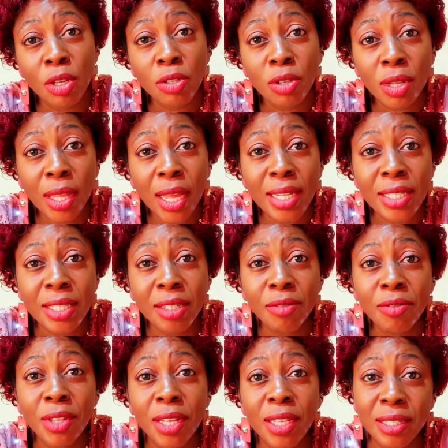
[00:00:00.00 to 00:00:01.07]
so that
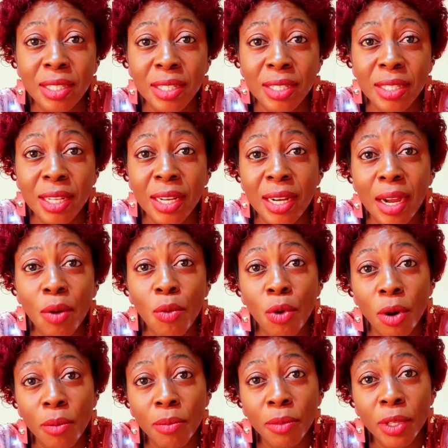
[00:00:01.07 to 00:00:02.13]
if they see say na
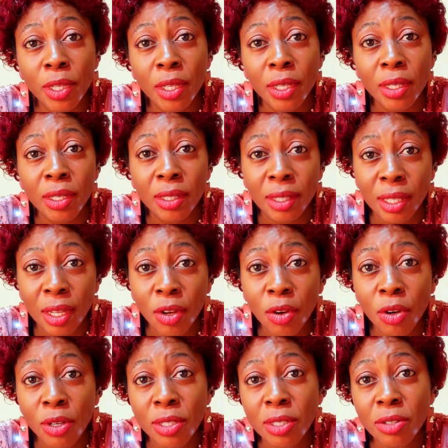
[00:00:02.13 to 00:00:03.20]
worm they
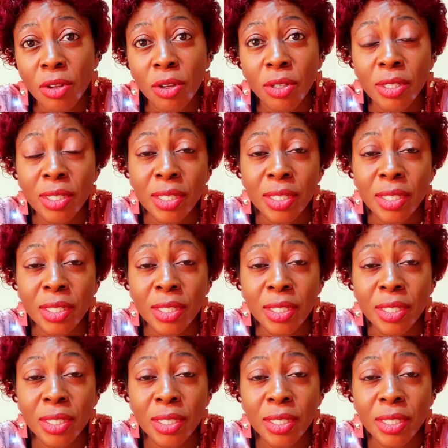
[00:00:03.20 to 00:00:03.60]
cause all